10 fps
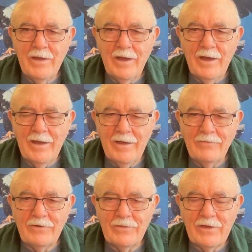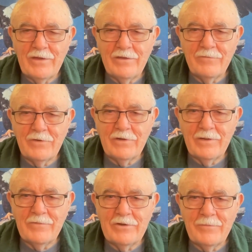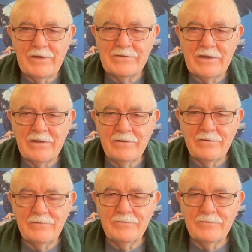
I have to thank you for coming to my channel.